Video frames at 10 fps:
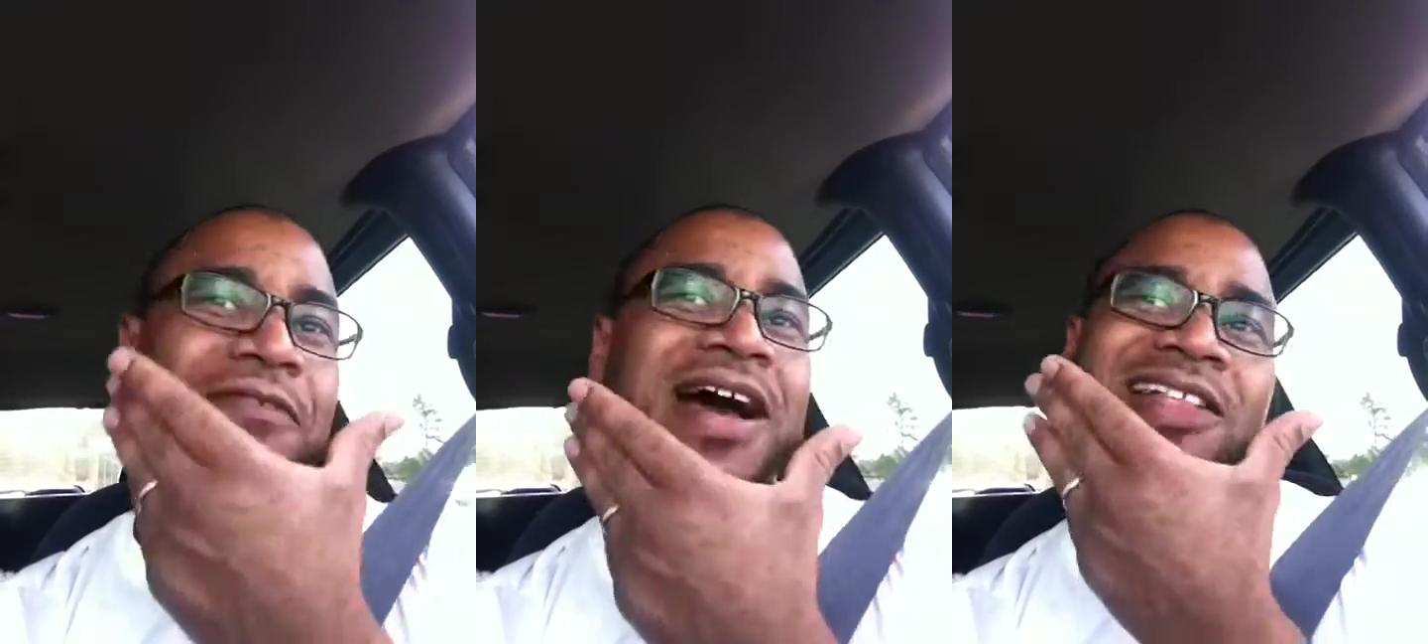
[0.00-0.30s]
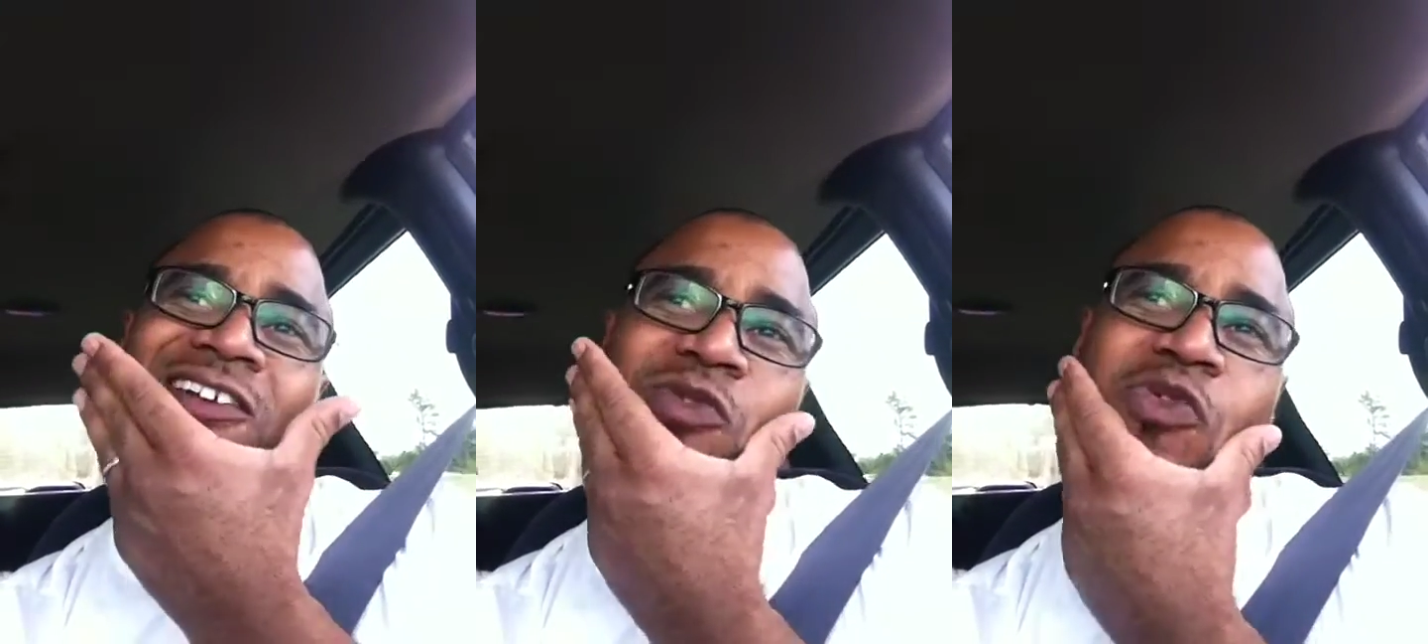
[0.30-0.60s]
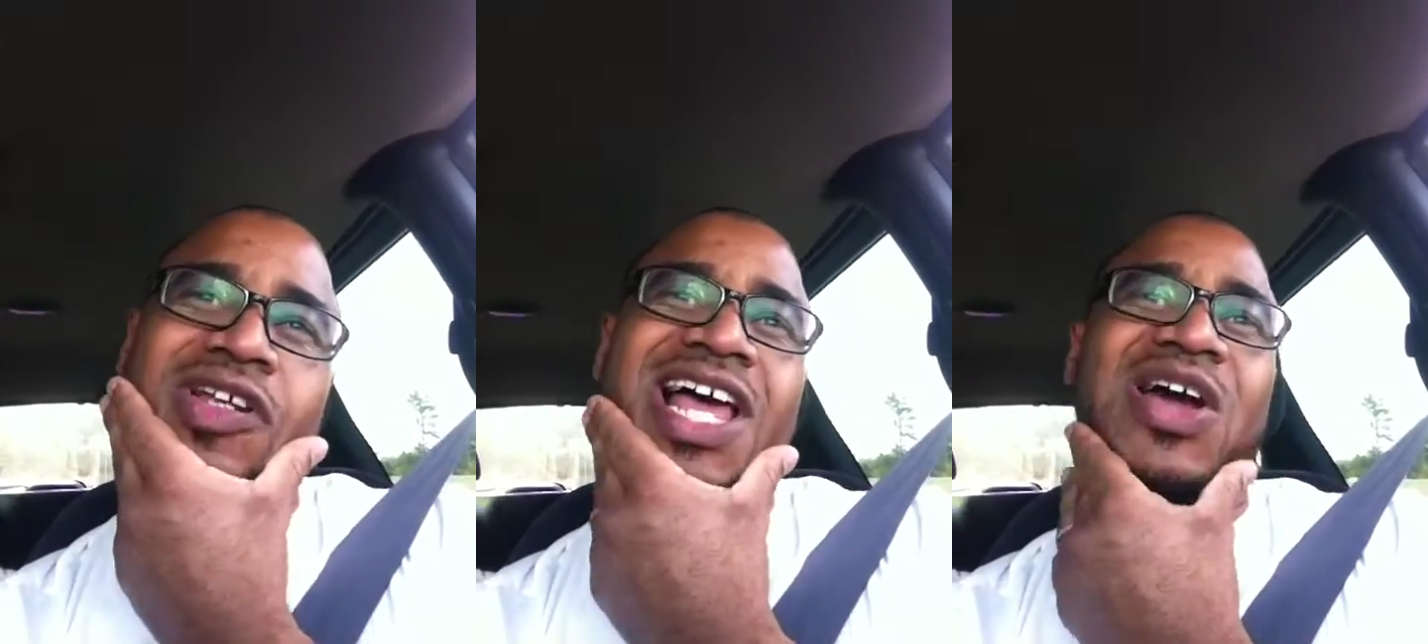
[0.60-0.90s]
fighters
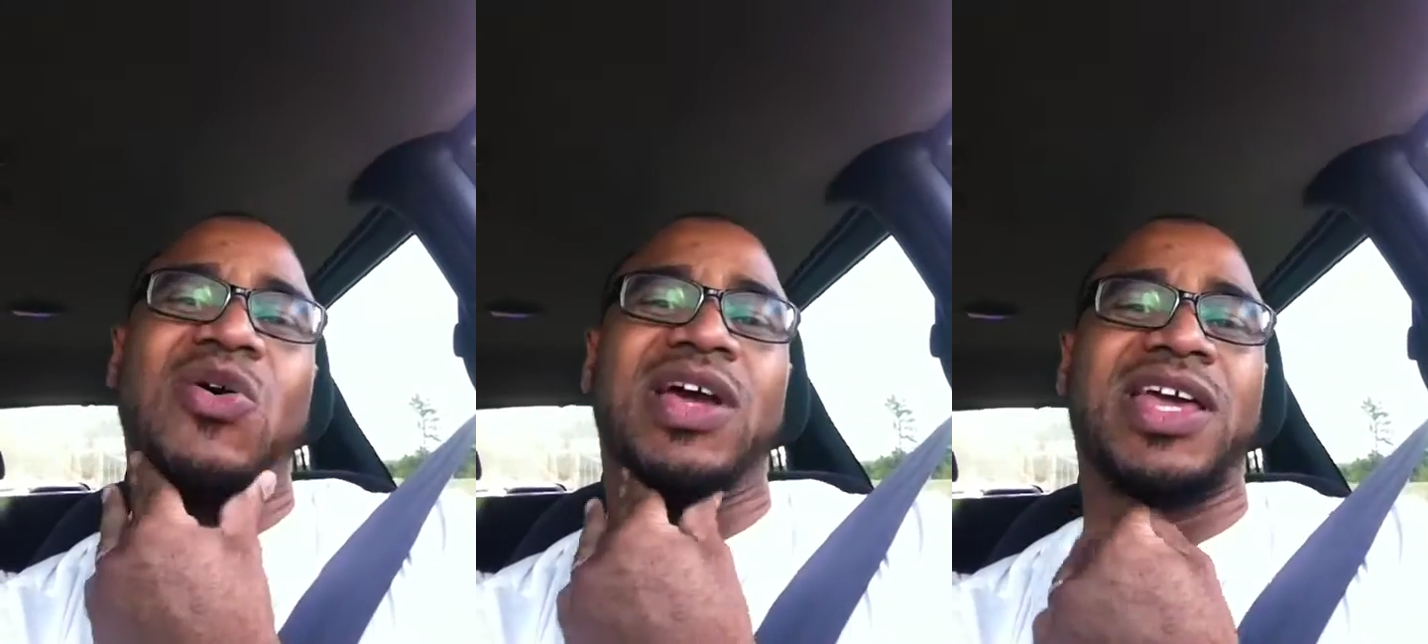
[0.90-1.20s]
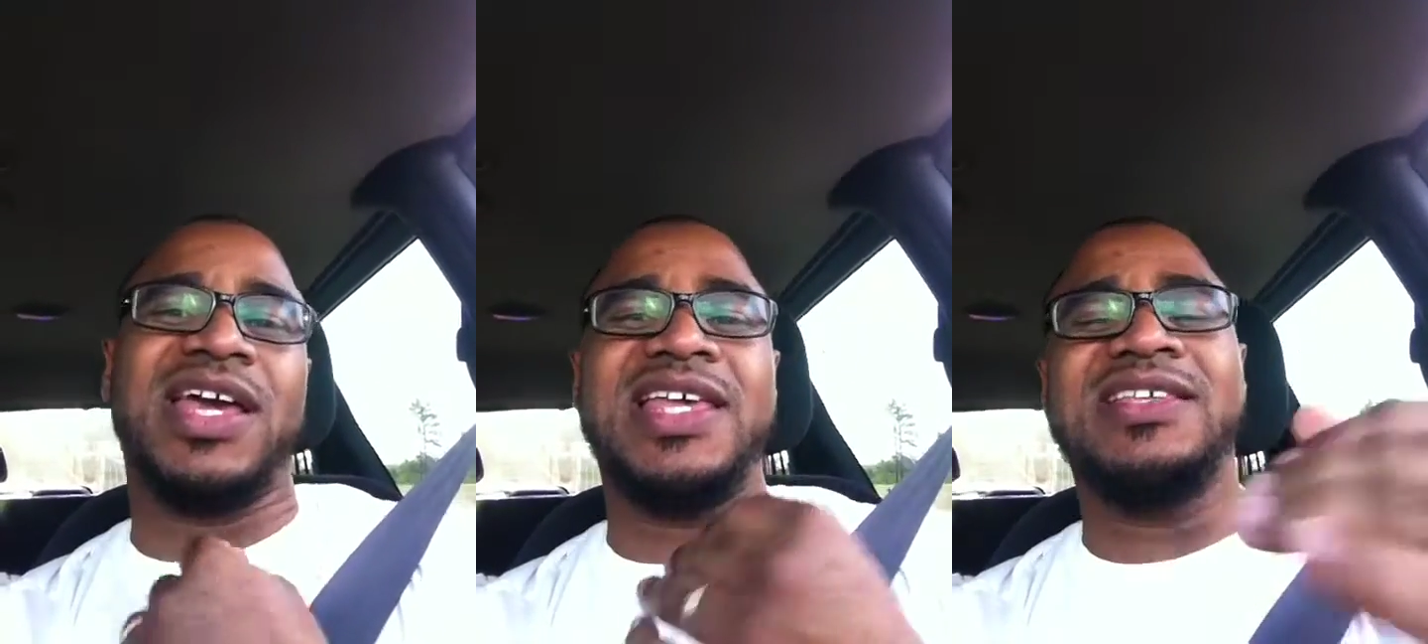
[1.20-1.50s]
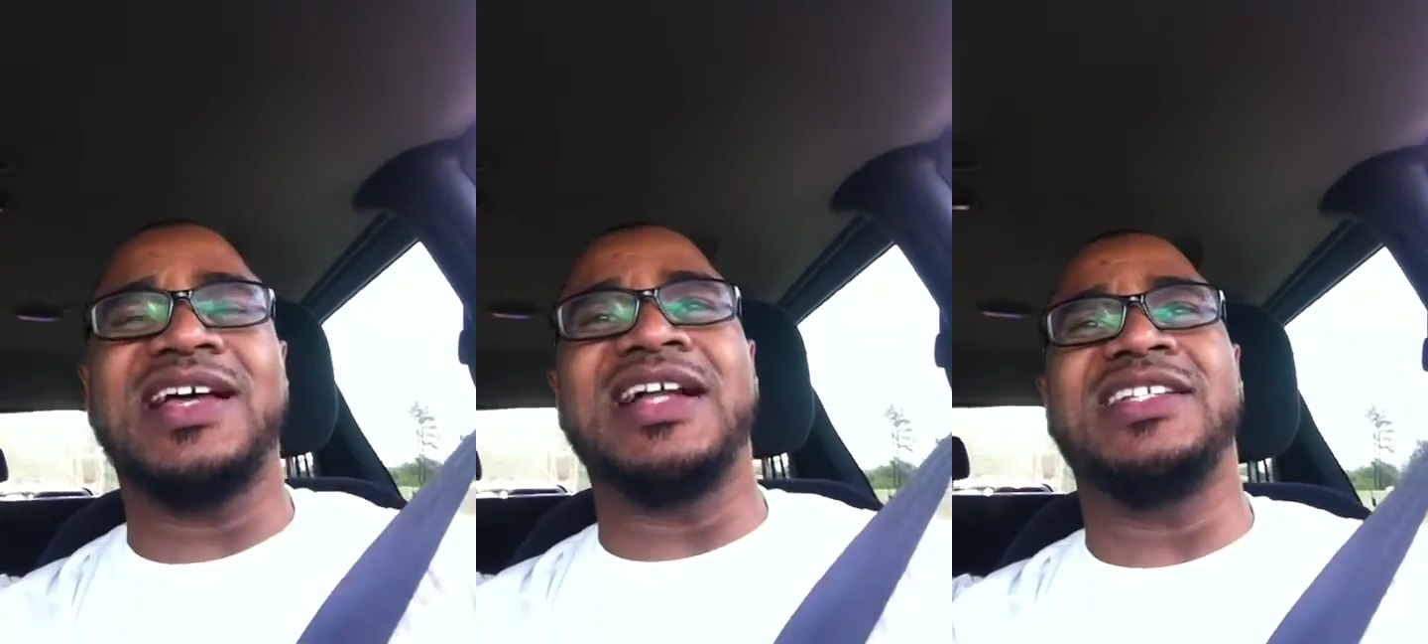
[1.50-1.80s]
were like, okay, he's